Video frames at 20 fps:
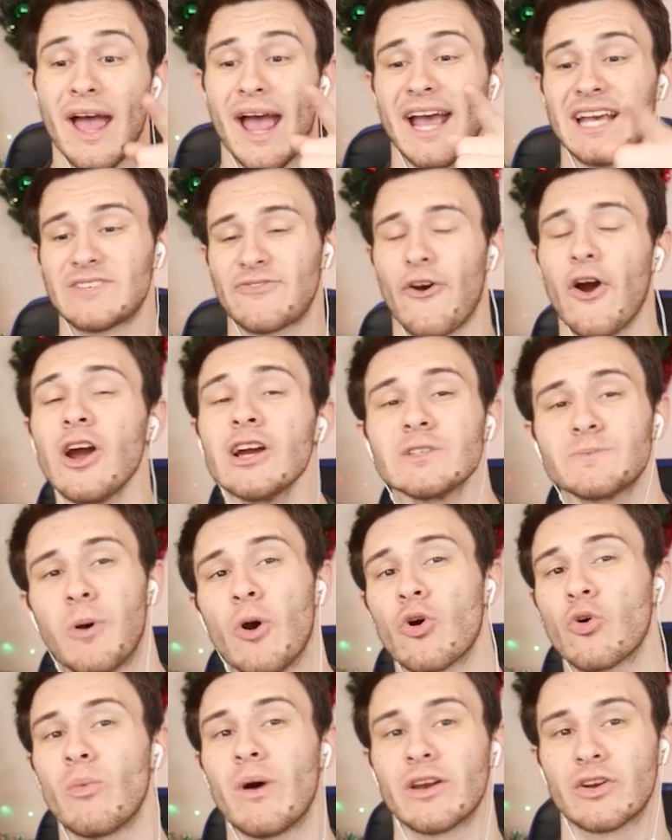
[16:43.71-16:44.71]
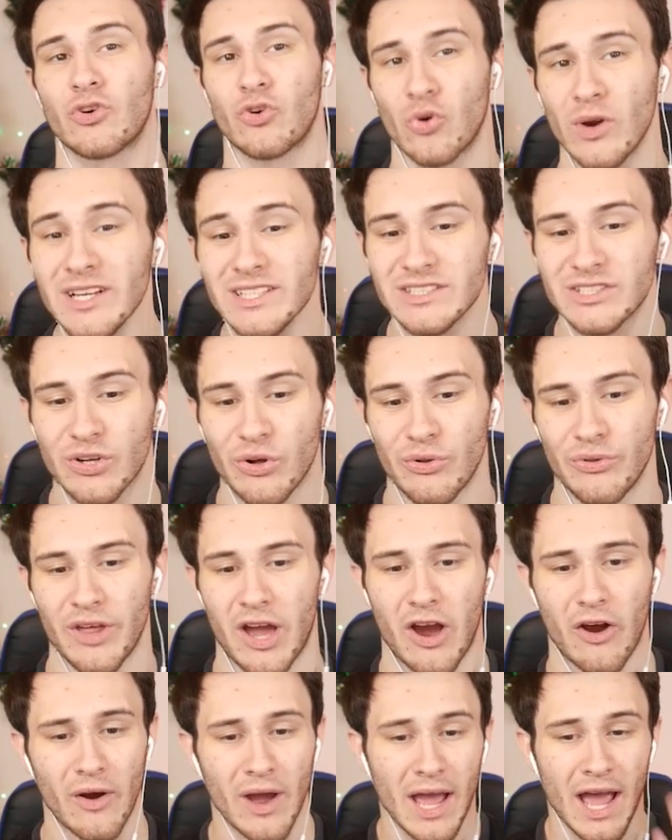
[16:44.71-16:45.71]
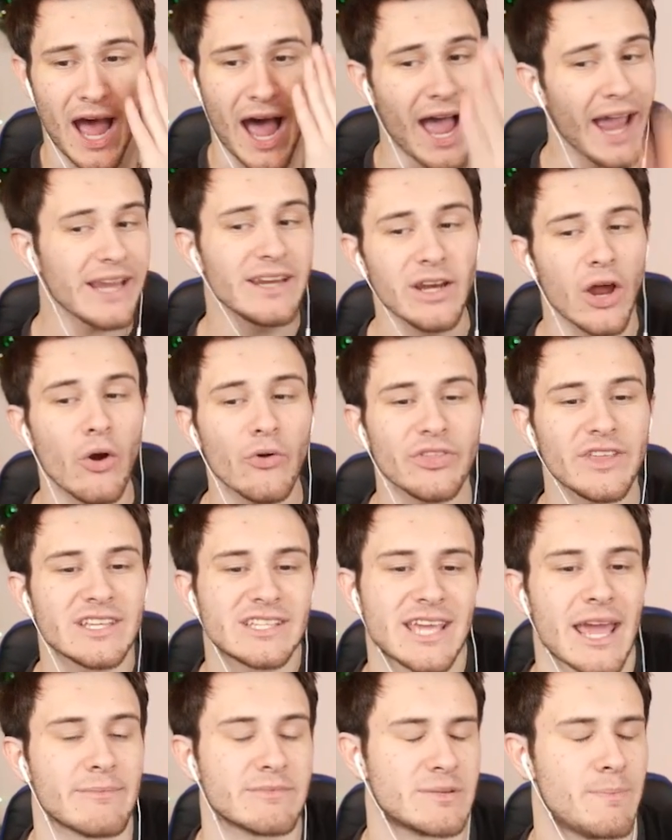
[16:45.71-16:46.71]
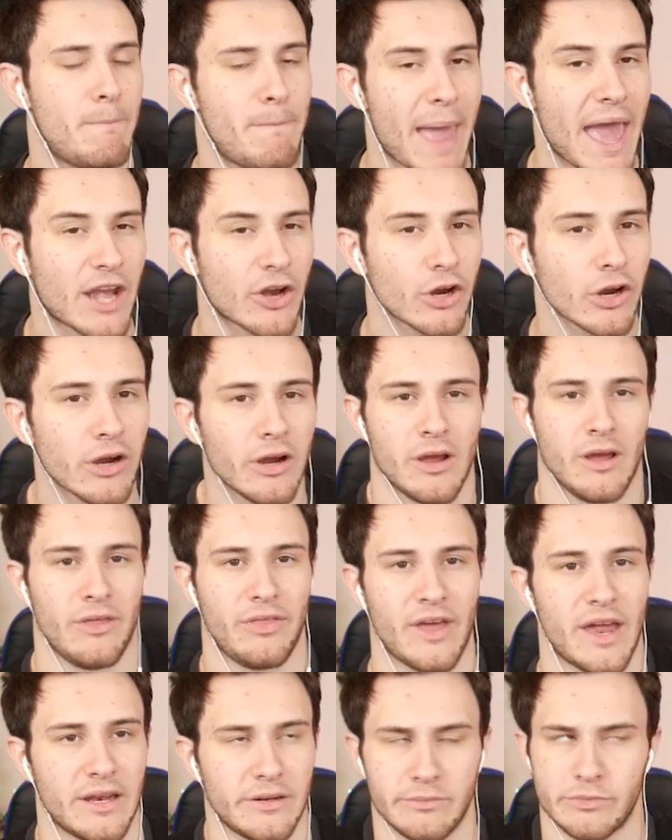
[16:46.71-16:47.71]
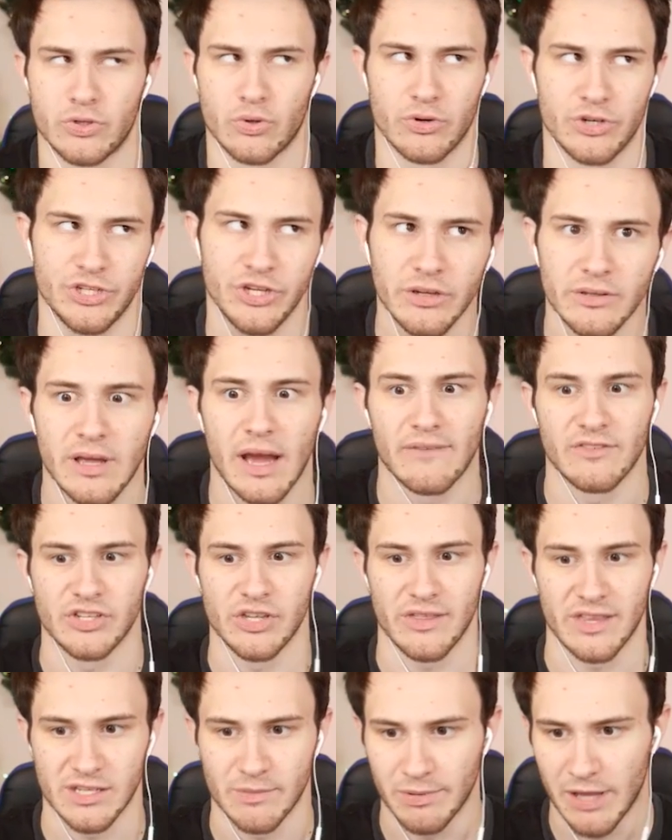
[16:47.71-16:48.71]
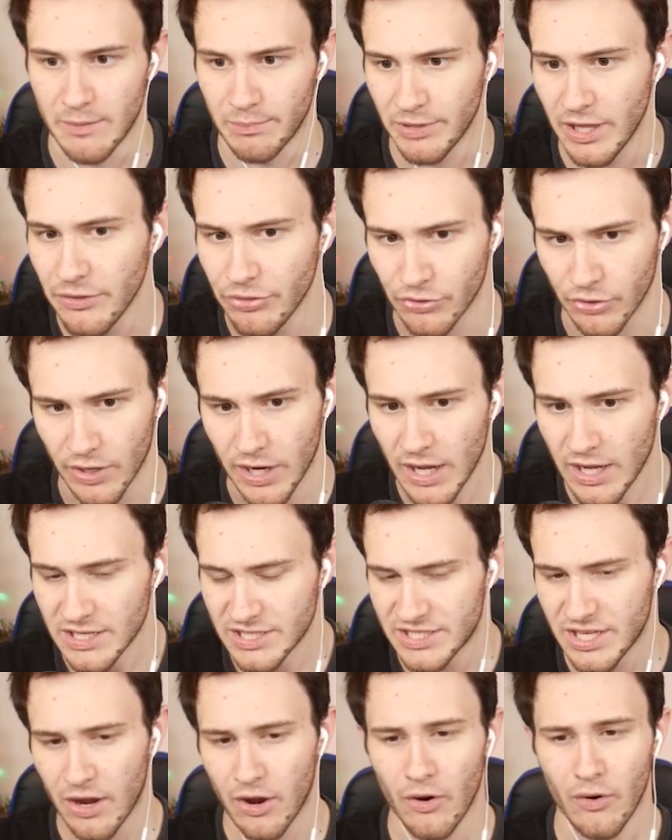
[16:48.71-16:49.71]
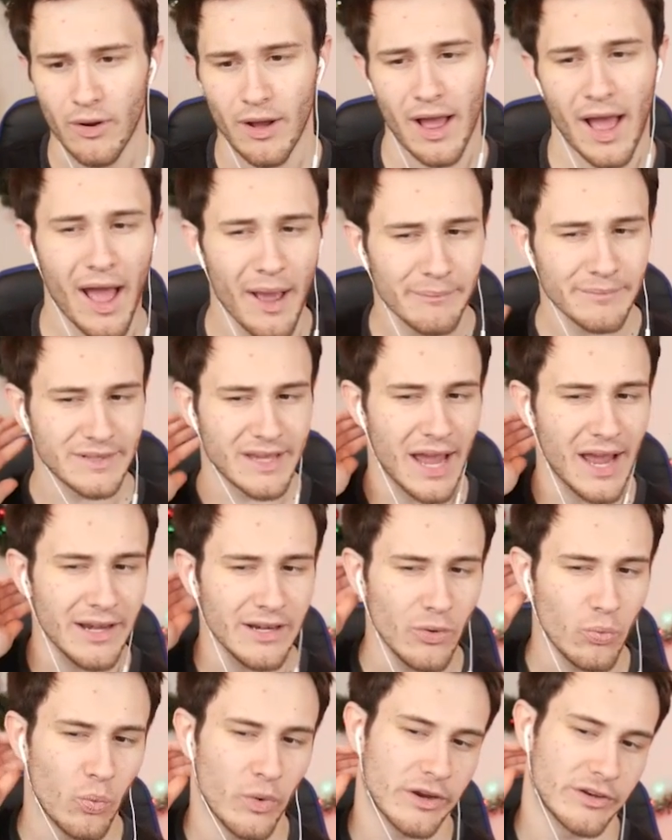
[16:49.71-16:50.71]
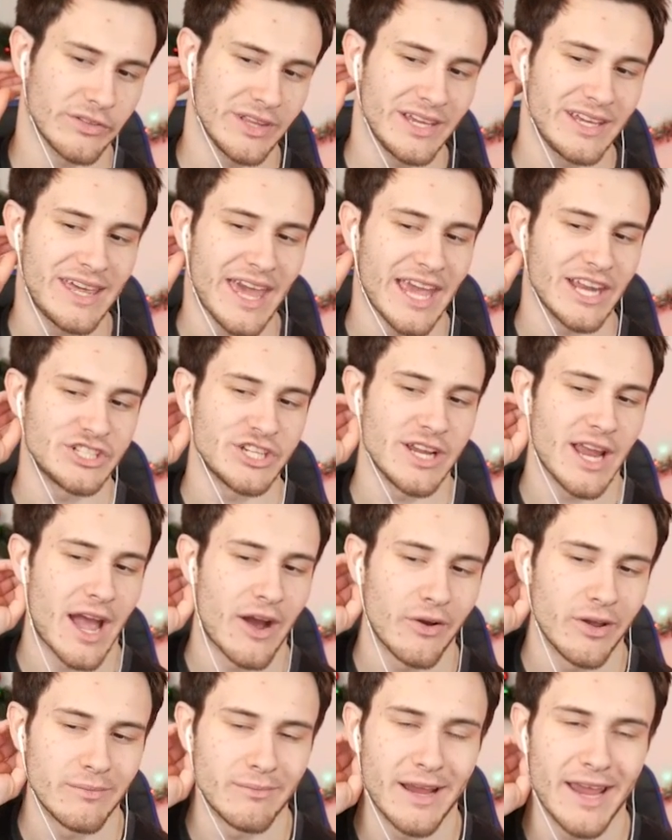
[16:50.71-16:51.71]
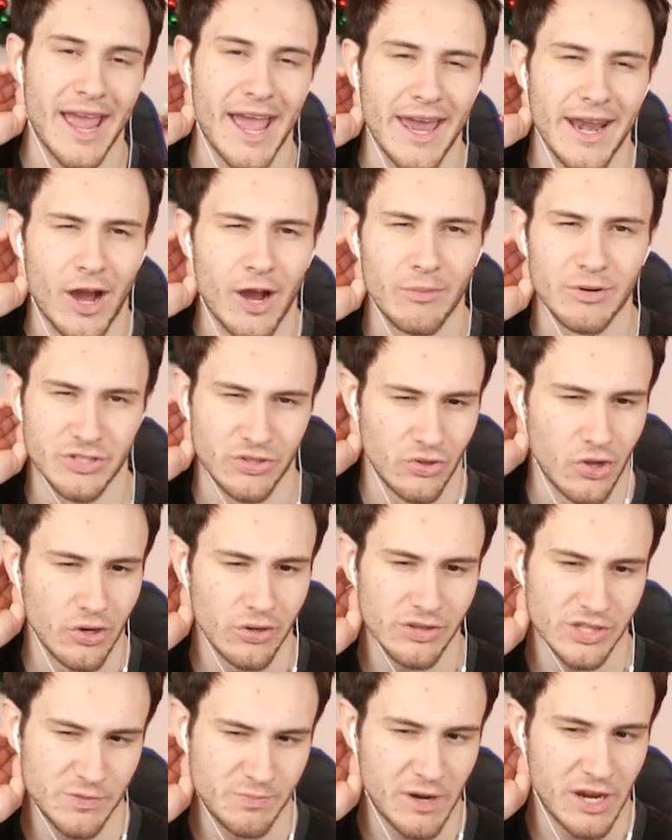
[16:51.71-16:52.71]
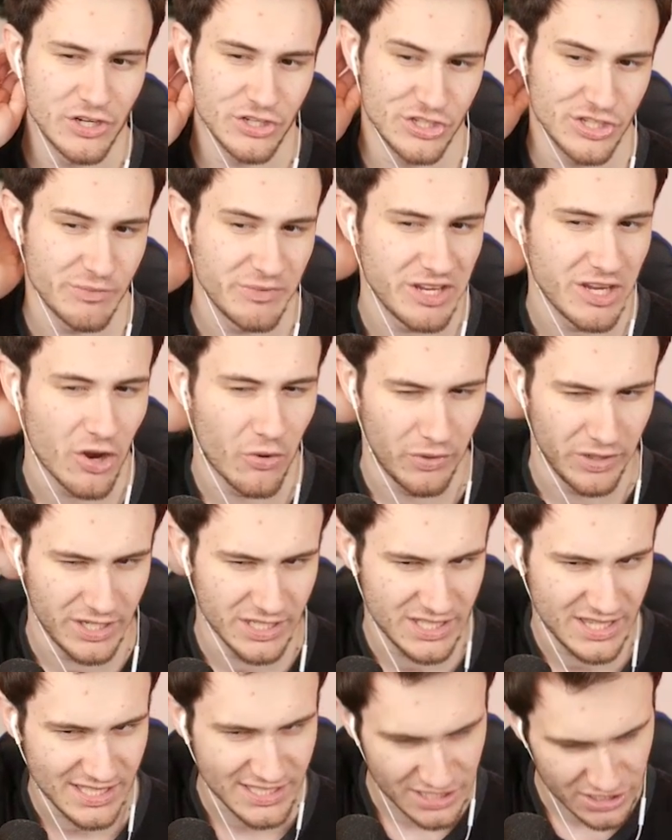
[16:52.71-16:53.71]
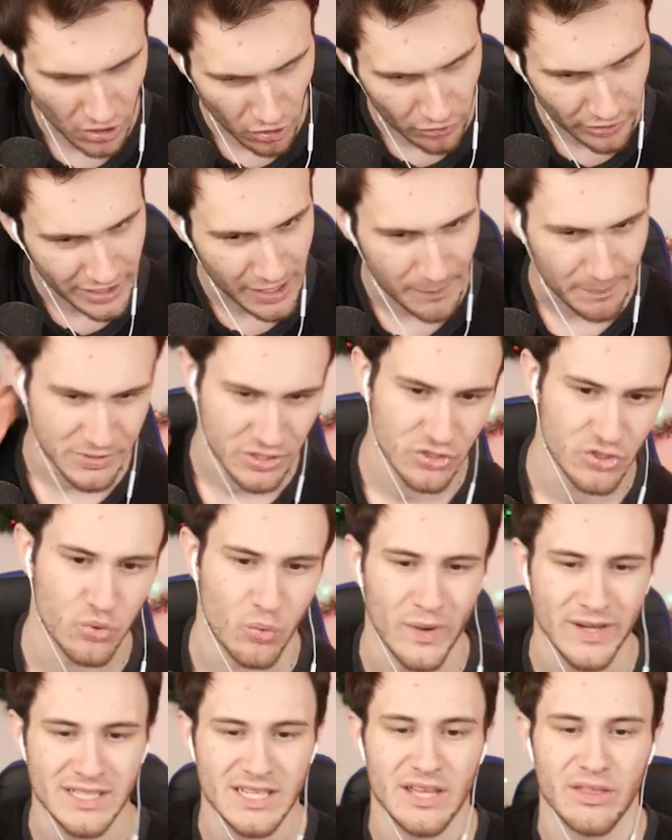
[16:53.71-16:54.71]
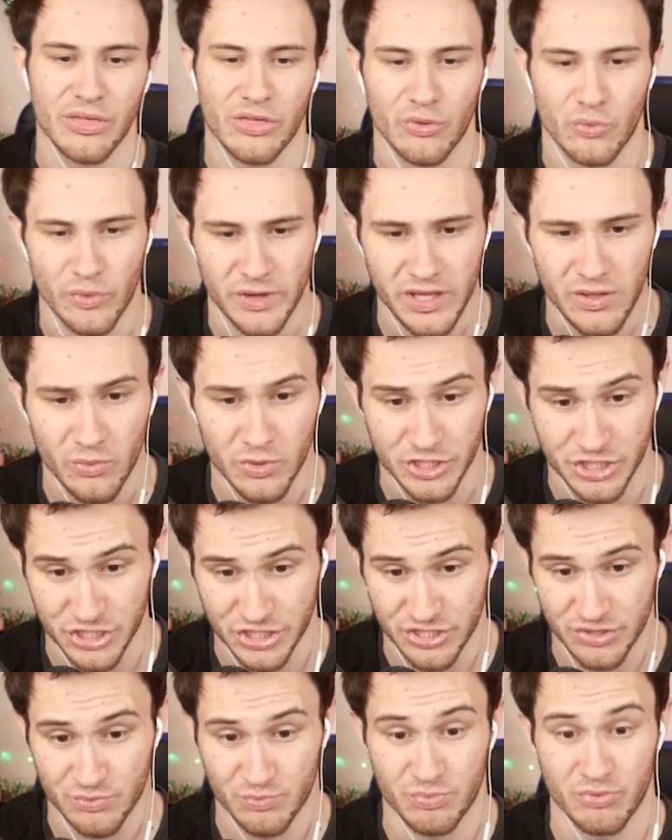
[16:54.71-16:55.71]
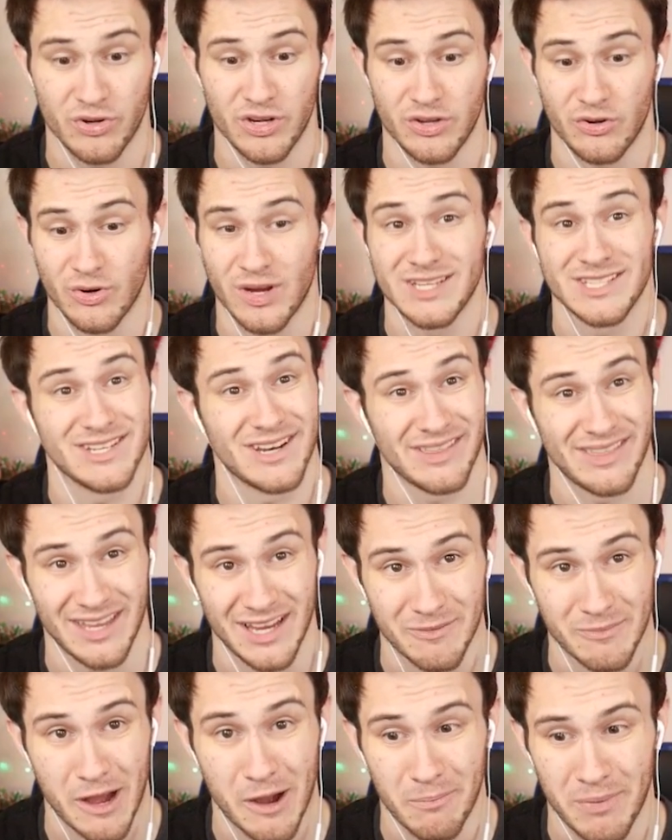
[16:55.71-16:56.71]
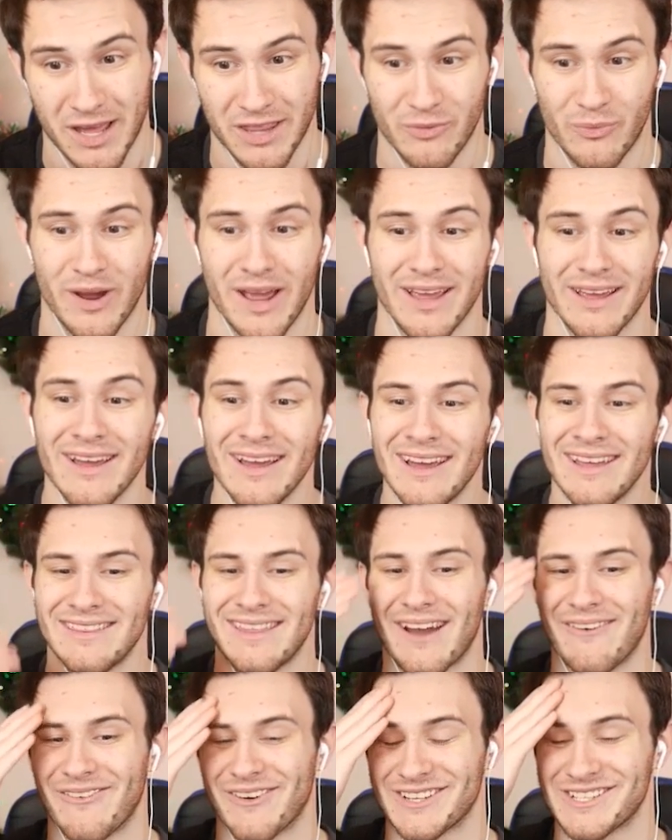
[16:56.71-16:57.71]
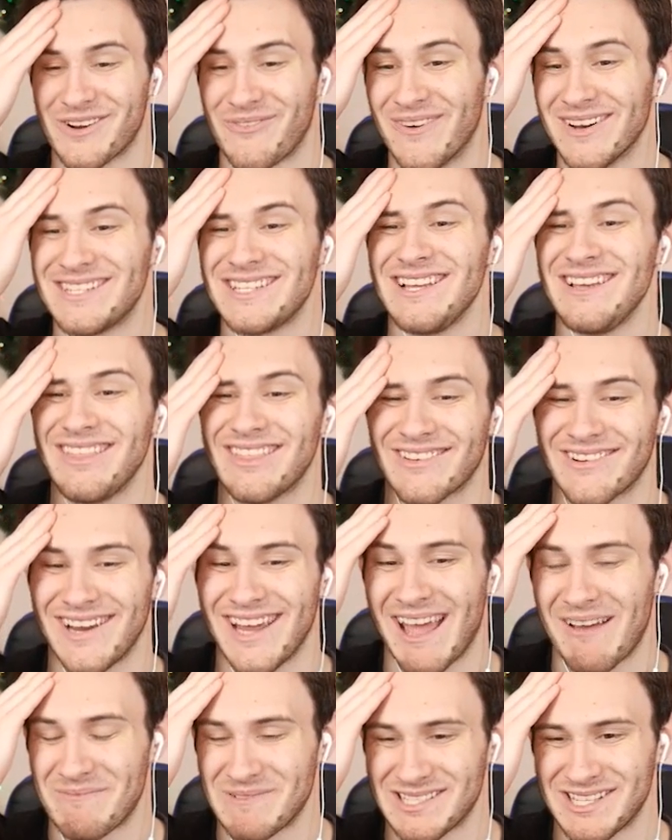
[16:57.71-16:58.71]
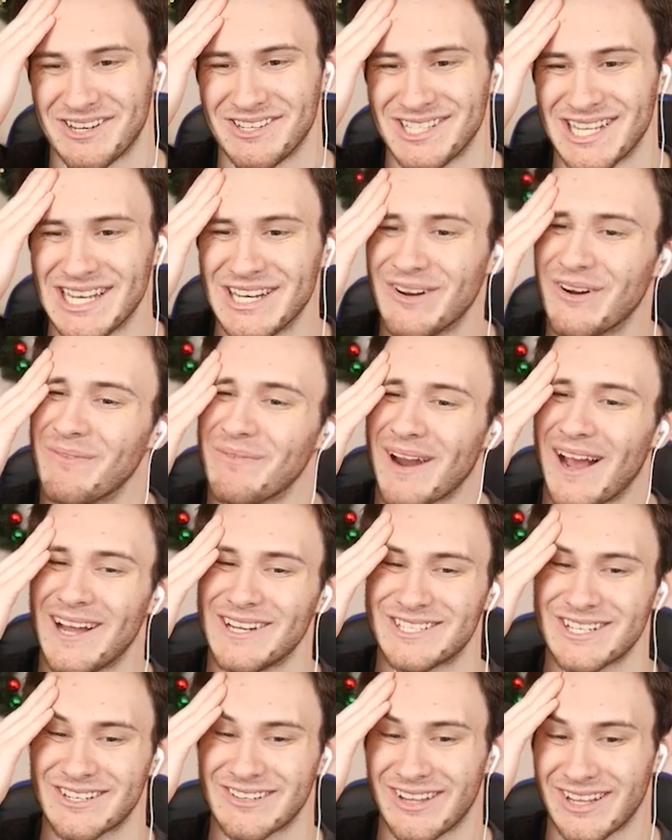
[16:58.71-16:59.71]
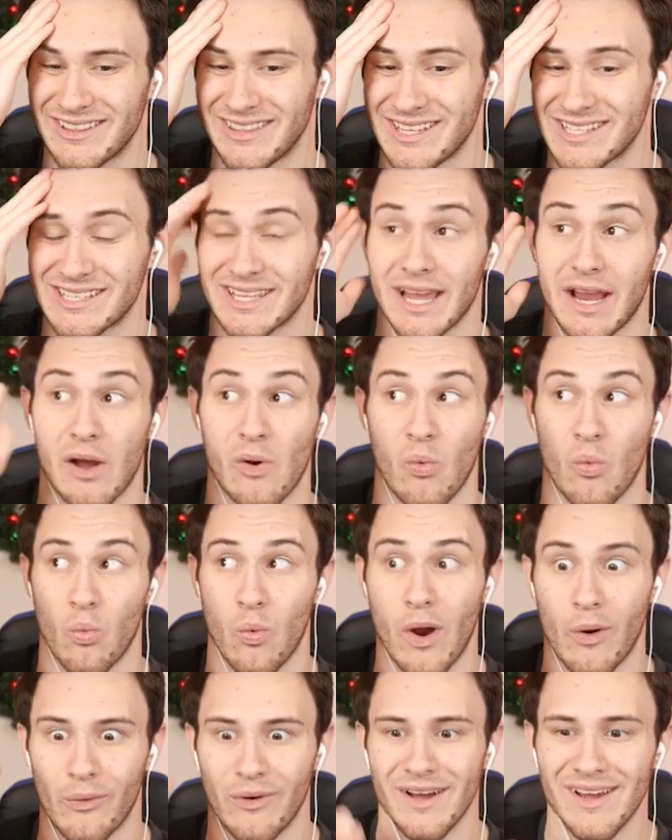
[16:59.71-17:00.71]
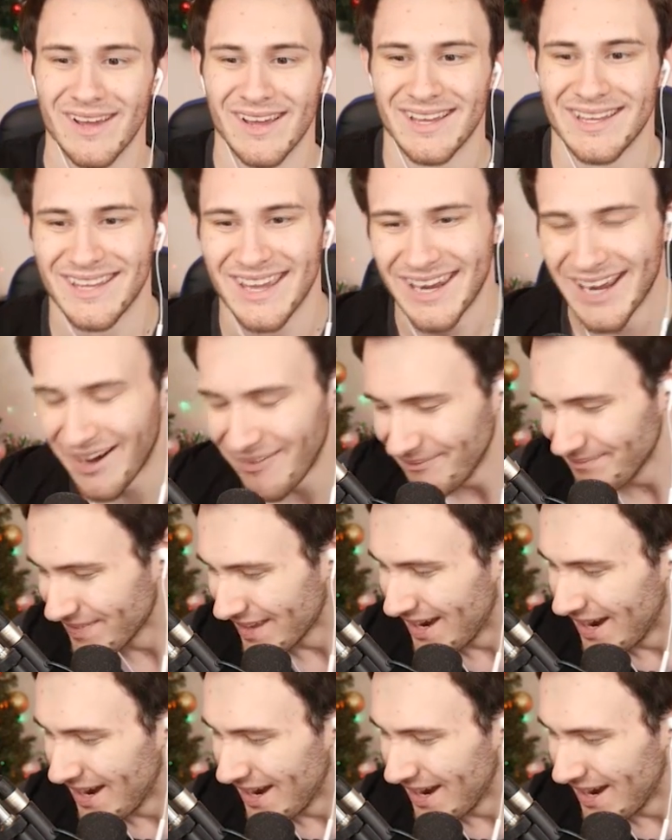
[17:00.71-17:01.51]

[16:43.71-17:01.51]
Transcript: As far as Pokemon Crystal, though, I know these games better than Sword and Shield, obviously. That's a blind playthrough. So I'm kind of weirdly gauging out in my head how much longer this project's going to be going, because this is already episode 23, which is pretty crazy to think about, by the way, that we're 23 episodes into a project like this. Like, whoa, you know?